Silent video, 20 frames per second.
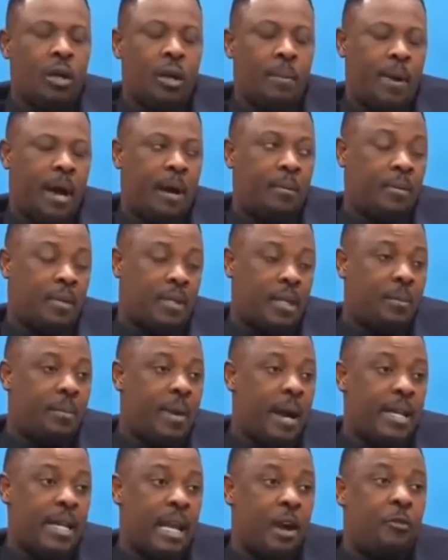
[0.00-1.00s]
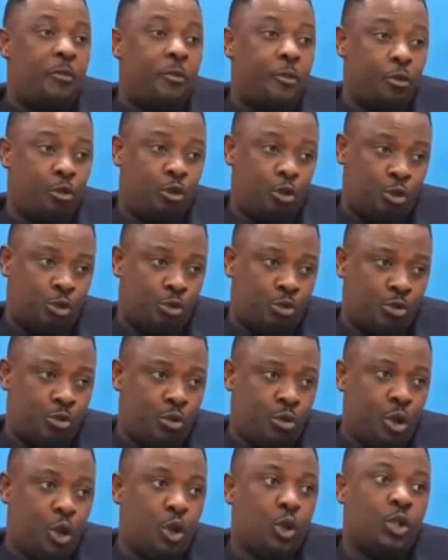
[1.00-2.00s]
The Bible says, by their fruits
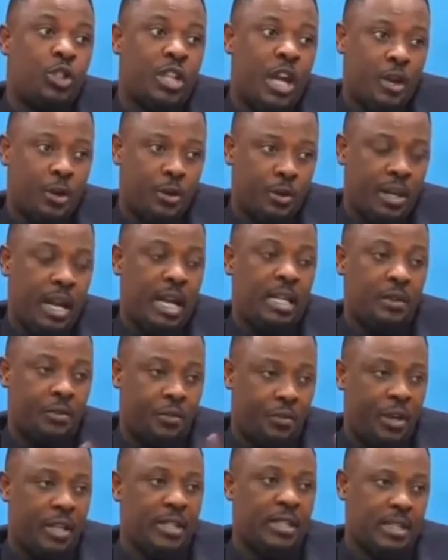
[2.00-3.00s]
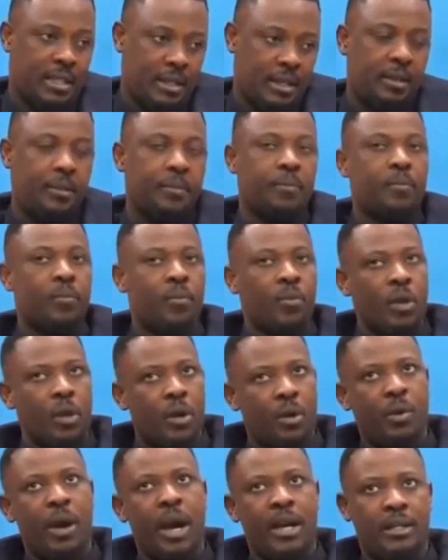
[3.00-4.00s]
you shall know. That's the first thing.
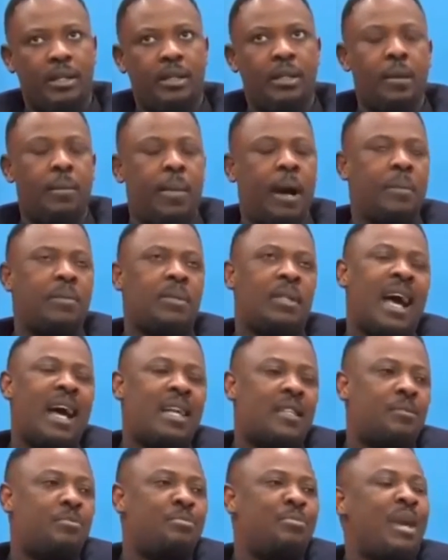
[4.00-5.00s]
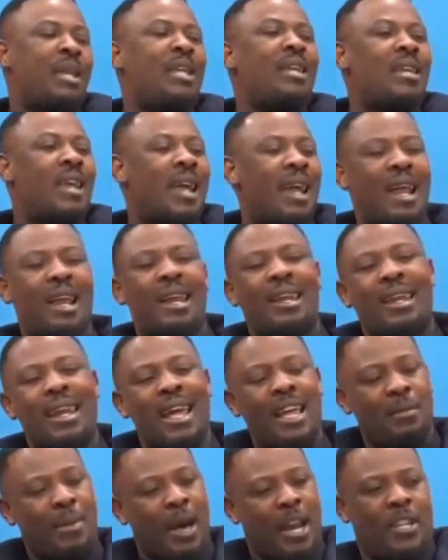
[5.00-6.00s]
Right. The Bible says, as many that are
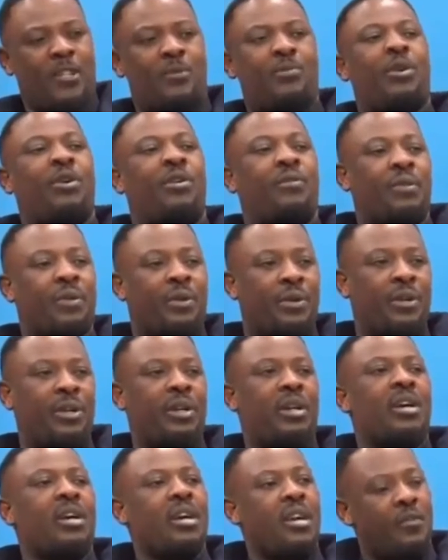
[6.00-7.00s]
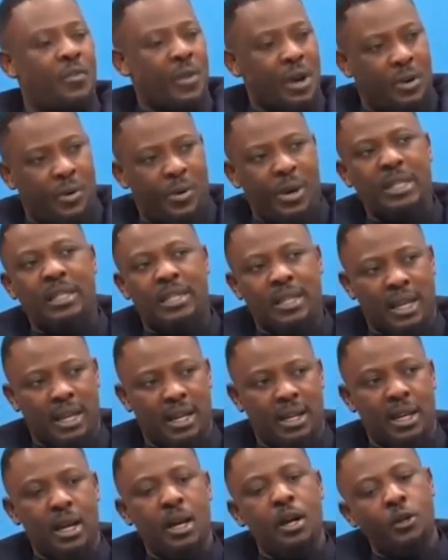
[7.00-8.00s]
led by the Spirit of God. If you're a Christian,
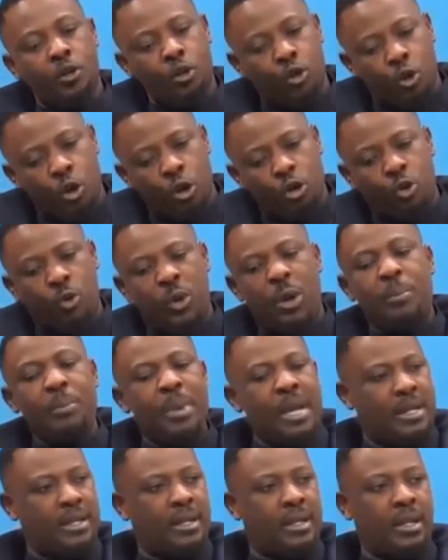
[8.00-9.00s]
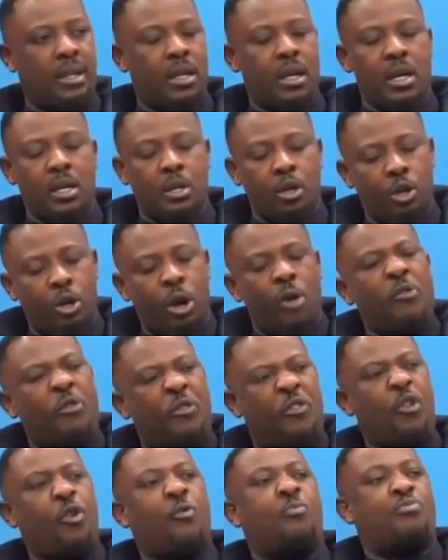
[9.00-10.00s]
you go to a meeting, you don't
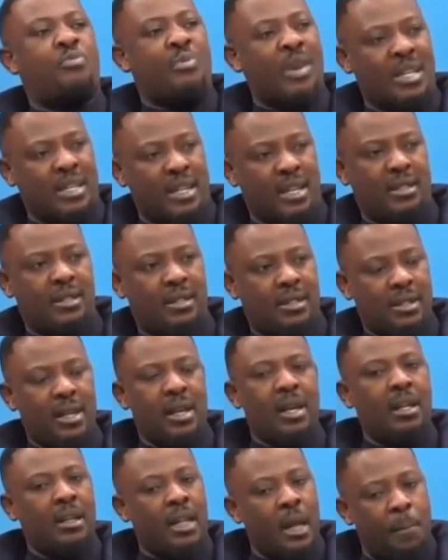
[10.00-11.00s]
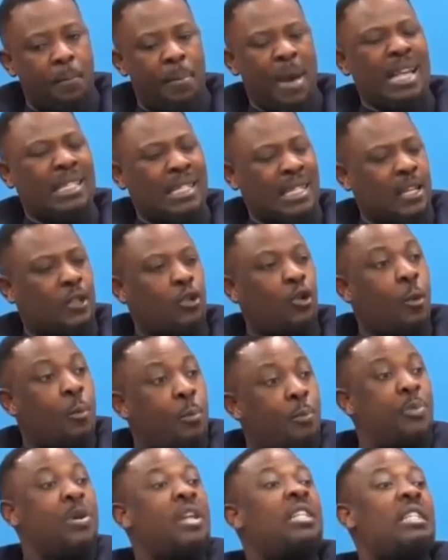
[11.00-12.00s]
feel presence. The person is
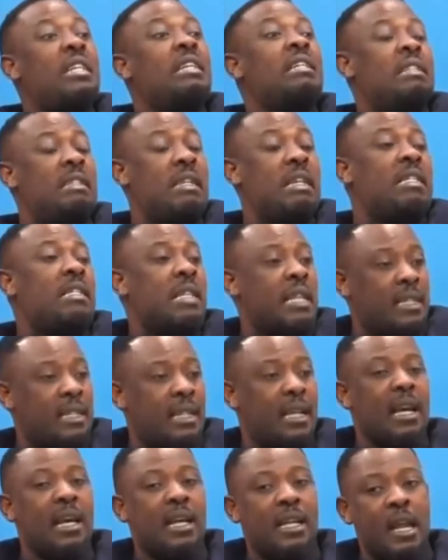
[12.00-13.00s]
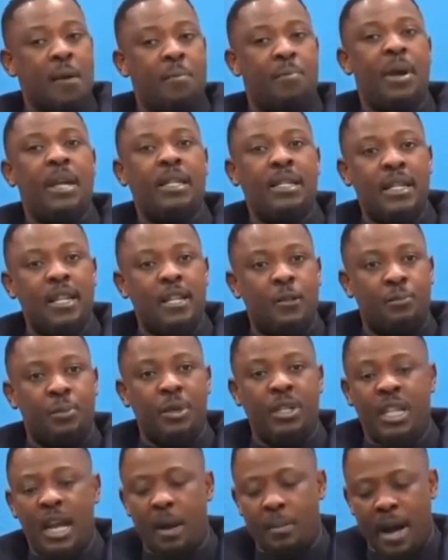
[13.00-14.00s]
not preaching Jesus. The person is
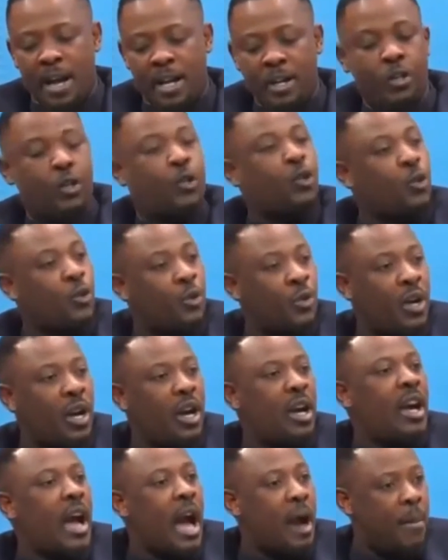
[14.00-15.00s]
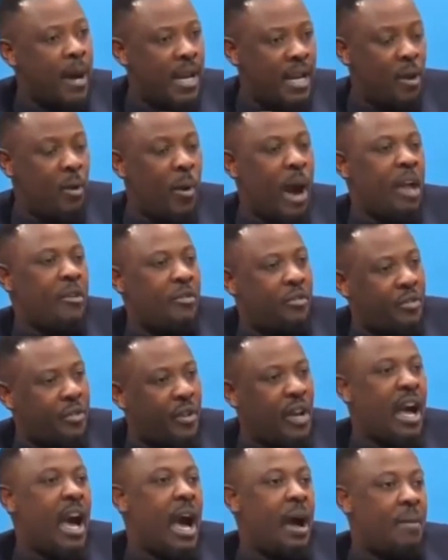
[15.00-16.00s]
preaching about his shoe, about the wife,
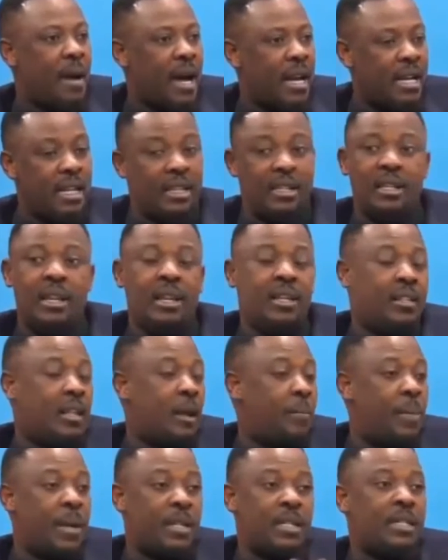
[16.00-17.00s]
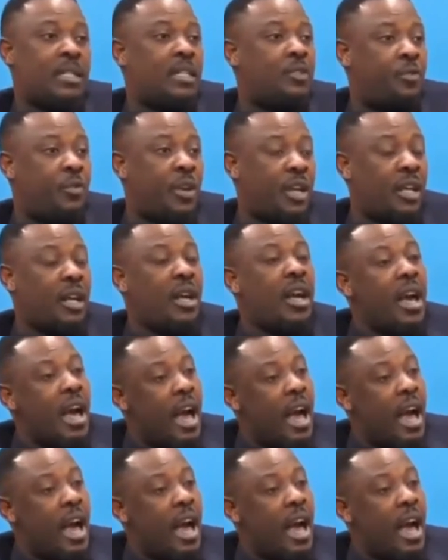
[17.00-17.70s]
about this. The person is fake.